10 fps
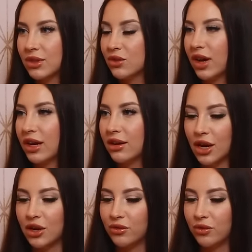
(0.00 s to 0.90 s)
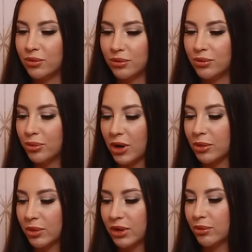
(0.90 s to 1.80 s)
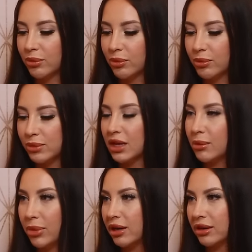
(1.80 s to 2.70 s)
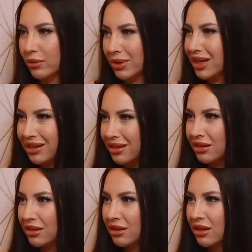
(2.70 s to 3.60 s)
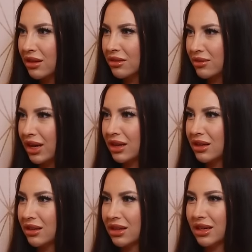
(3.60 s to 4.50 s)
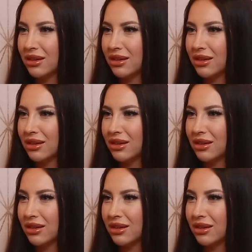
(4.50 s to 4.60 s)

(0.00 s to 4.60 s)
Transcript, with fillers: It's fine. I could have probably done a better one. Yeah. Right? Yeah.